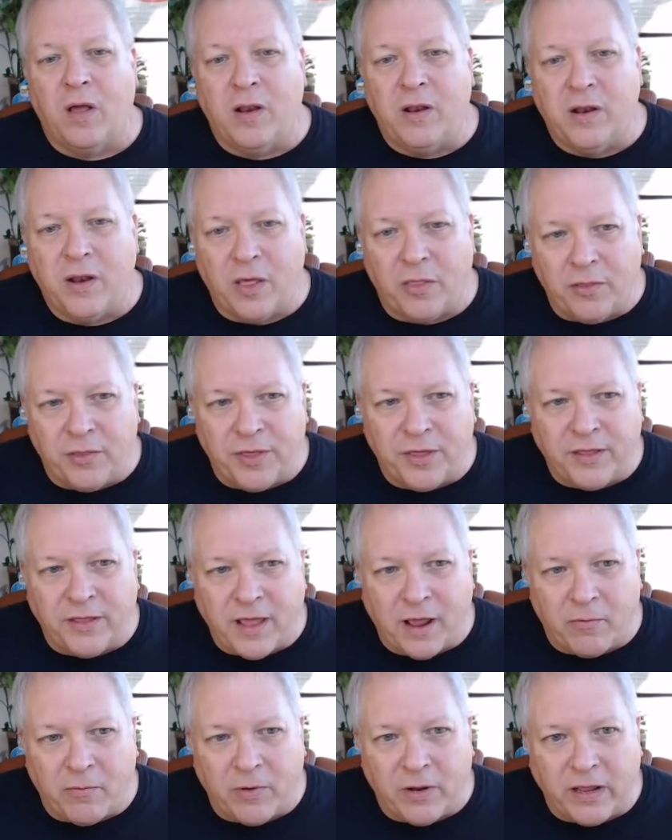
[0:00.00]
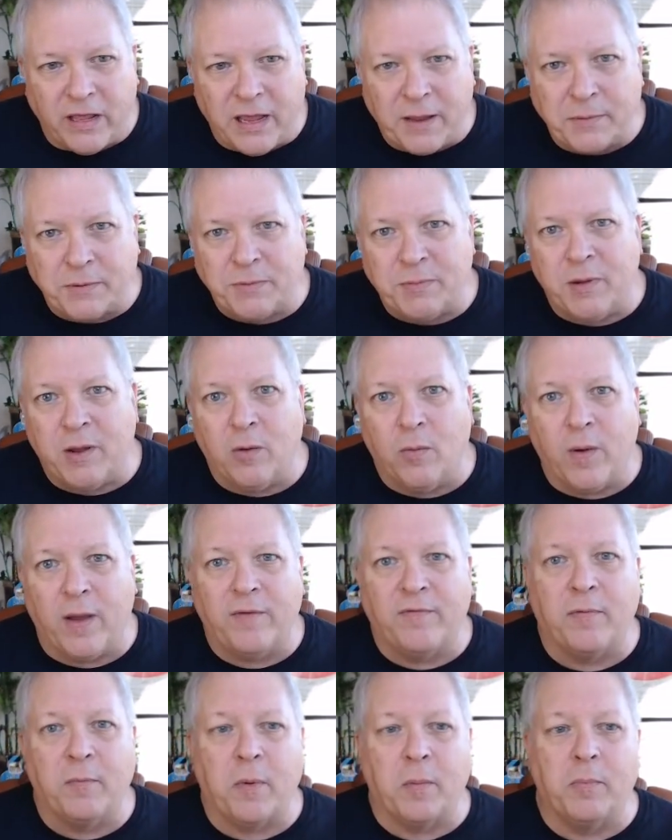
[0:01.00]
Another thing that really keeps me away
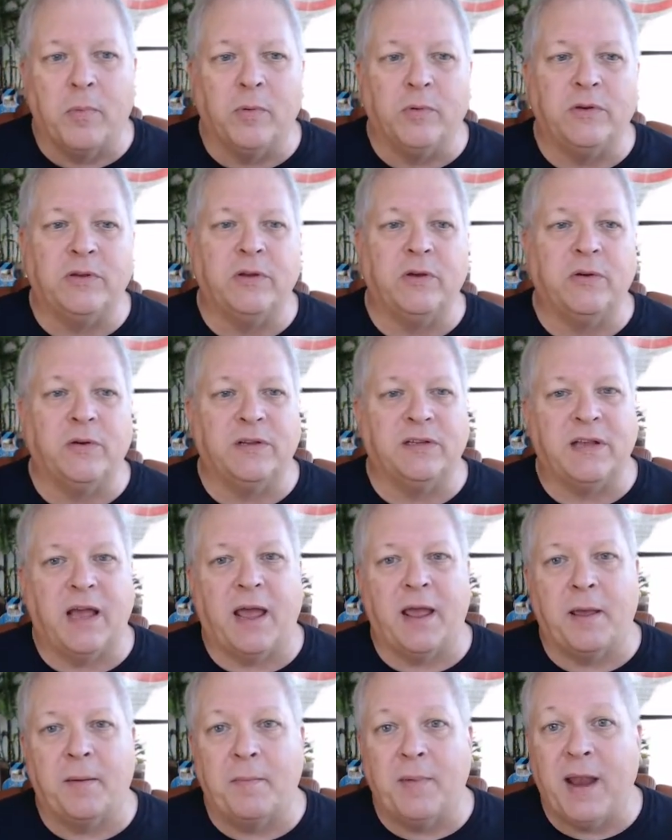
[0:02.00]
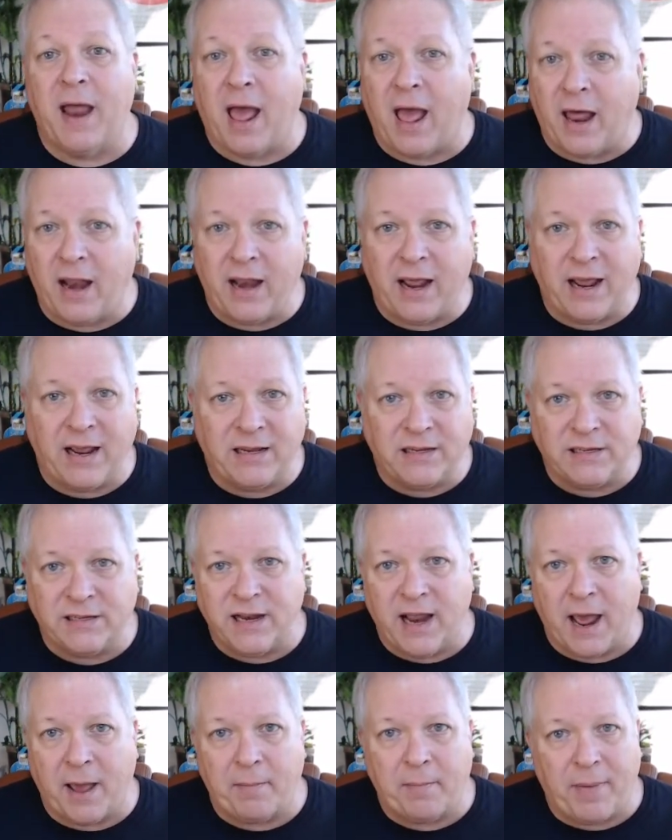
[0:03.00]
from Ubuntu is I am not a
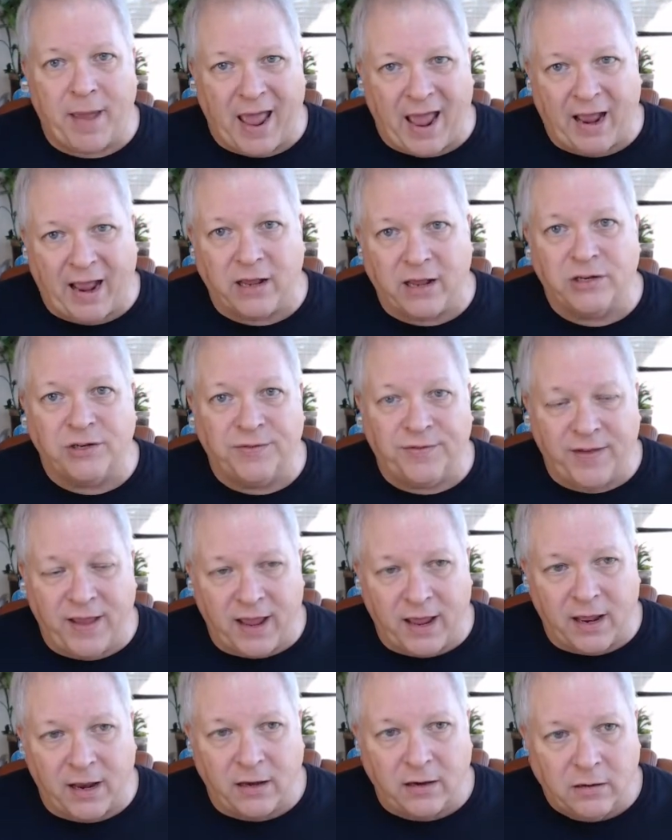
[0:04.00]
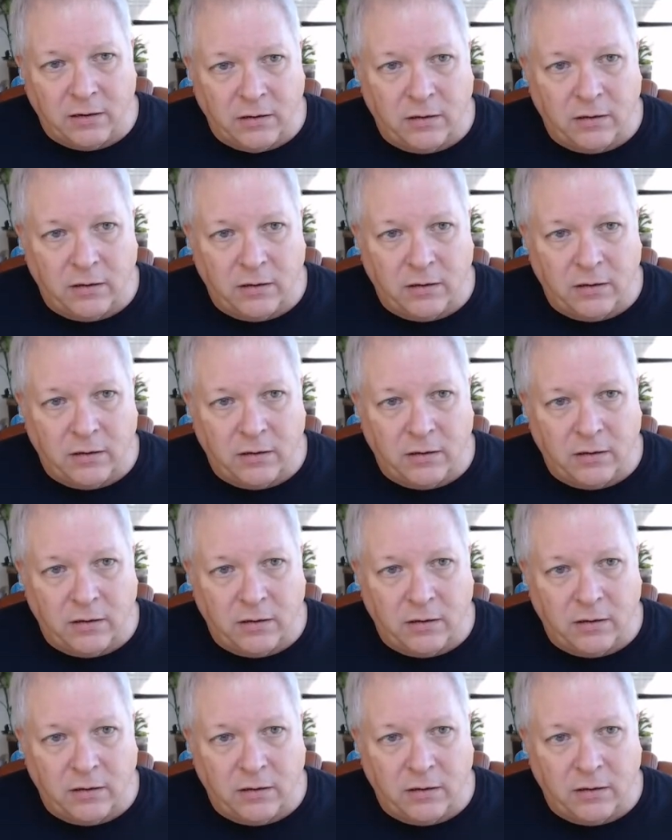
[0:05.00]
snap package fan.